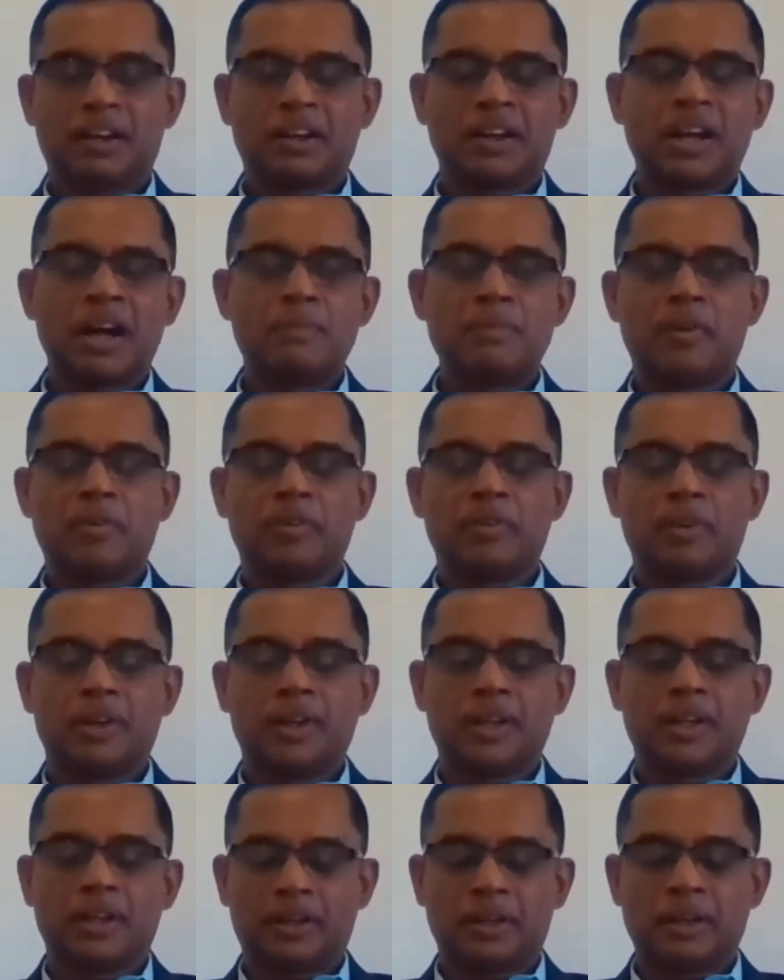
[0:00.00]
come out
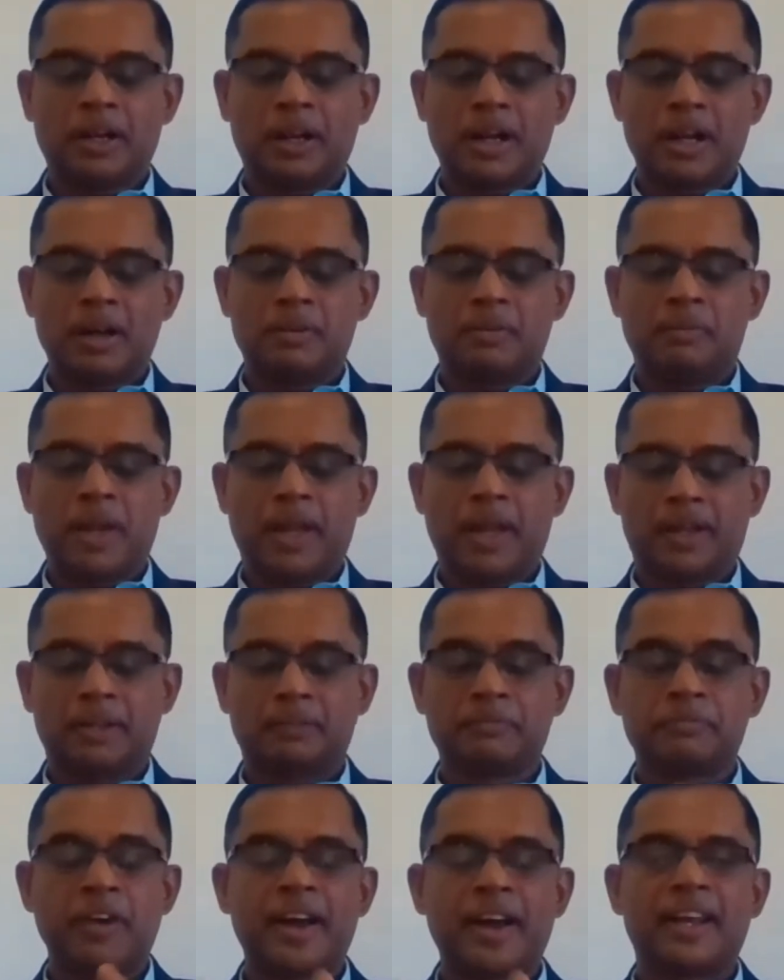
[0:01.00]
uh, uh like
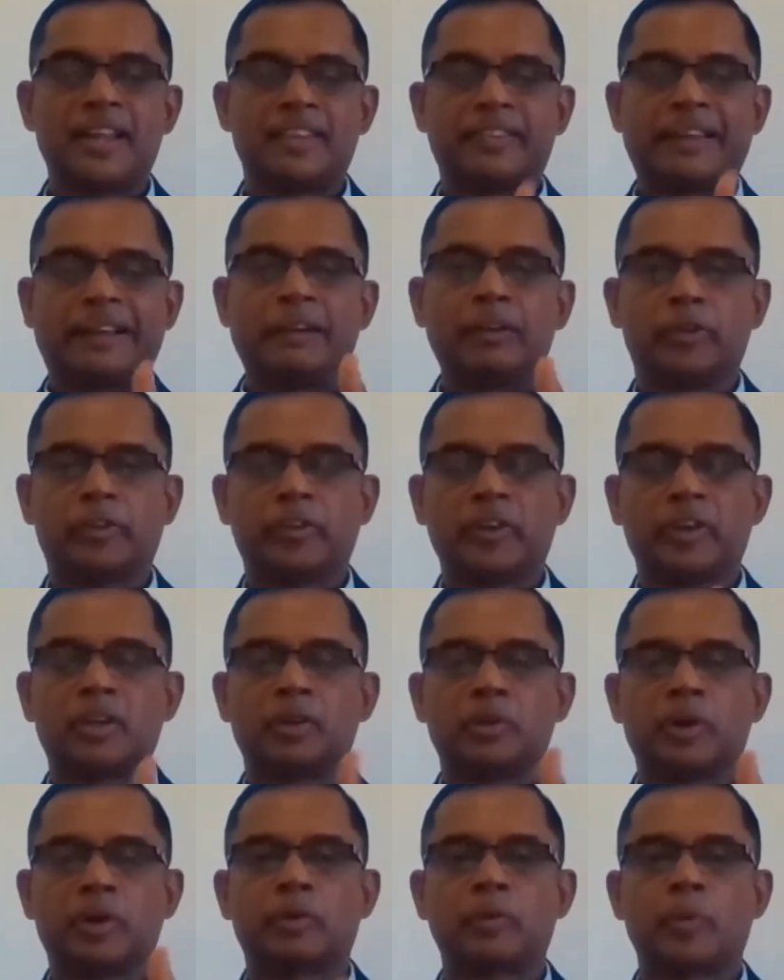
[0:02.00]
find a solution
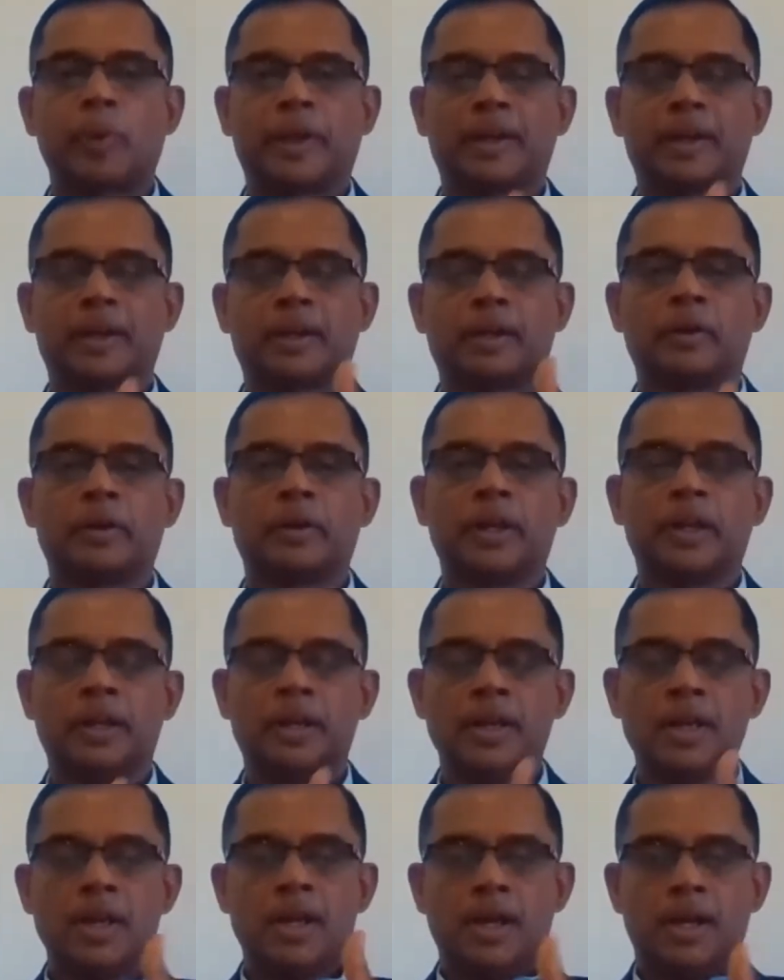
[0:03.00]
to a quick uh, or
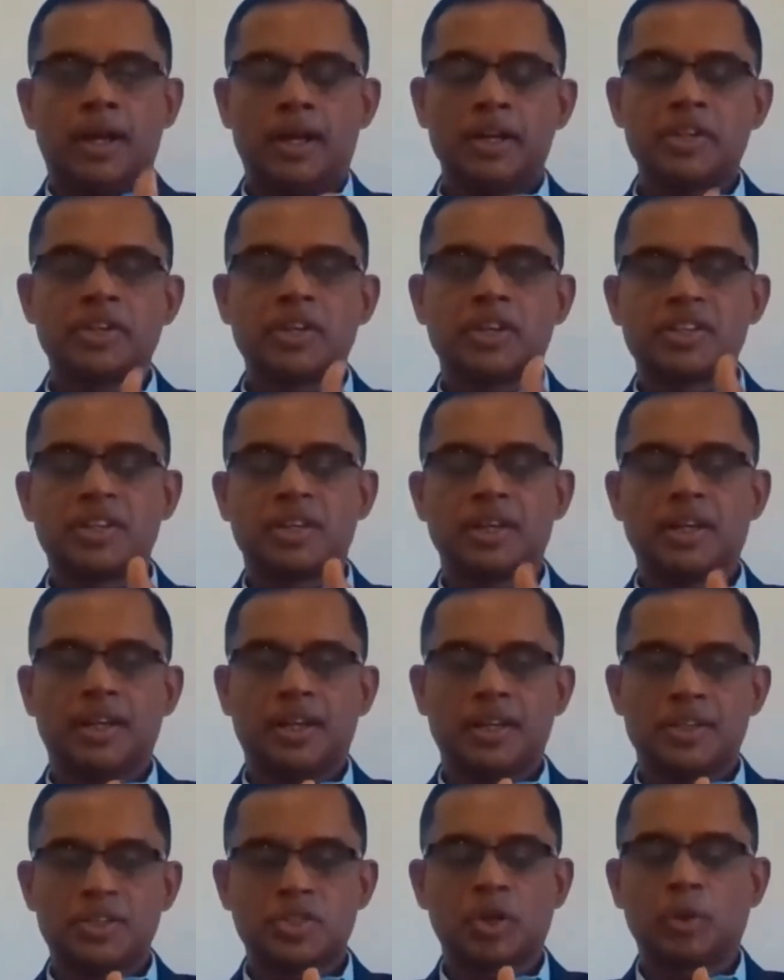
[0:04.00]
urgent
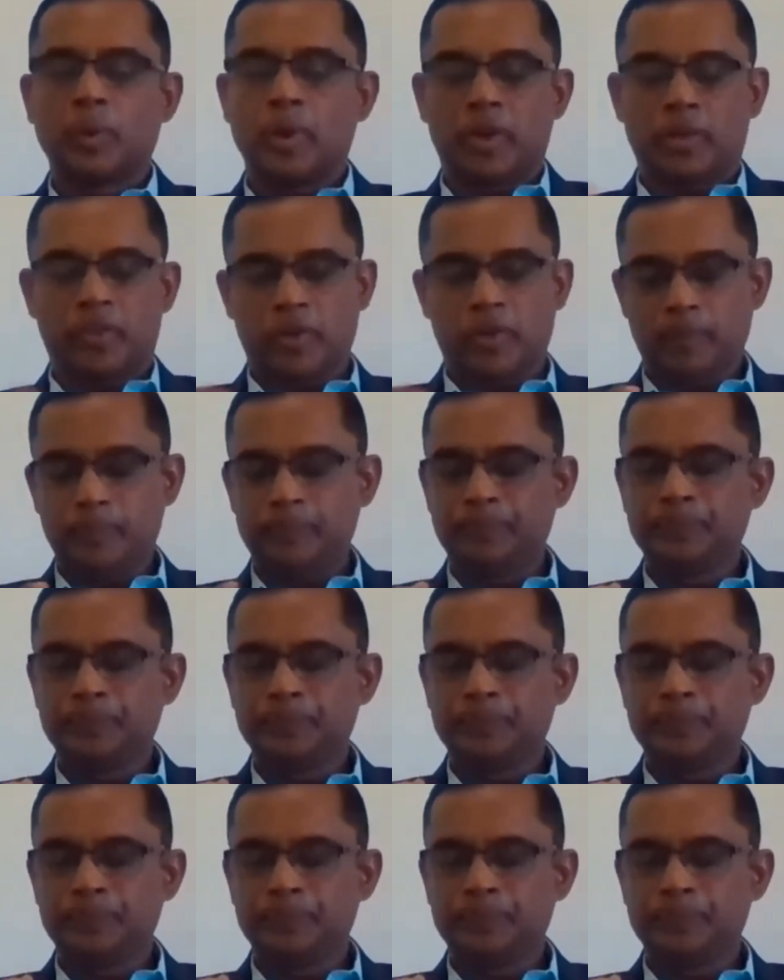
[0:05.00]
uh, situation.